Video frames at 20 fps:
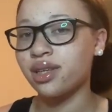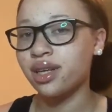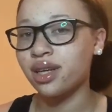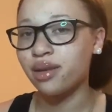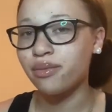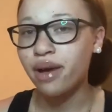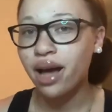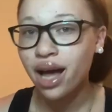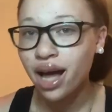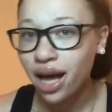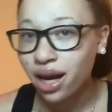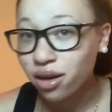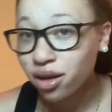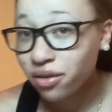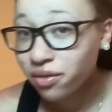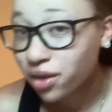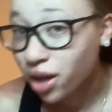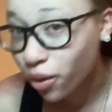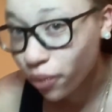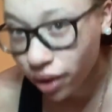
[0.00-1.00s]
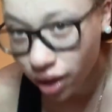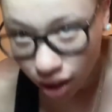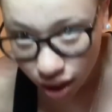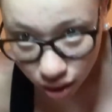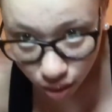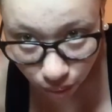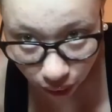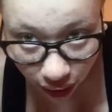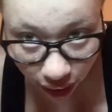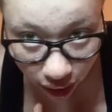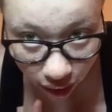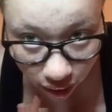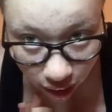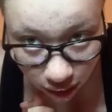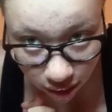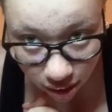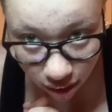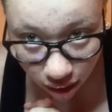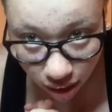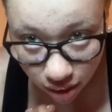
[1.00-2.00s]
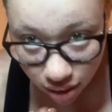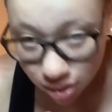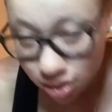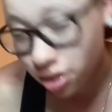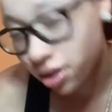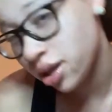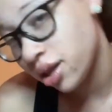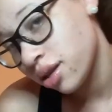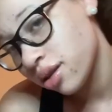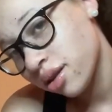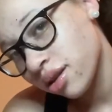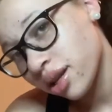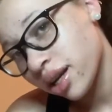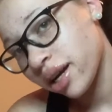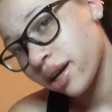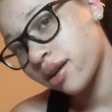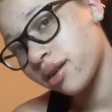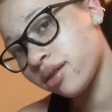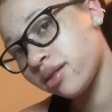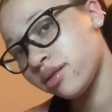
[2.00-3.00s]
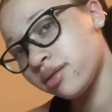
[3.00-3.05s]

My, I don't even know what color my hair is, honestly. Like,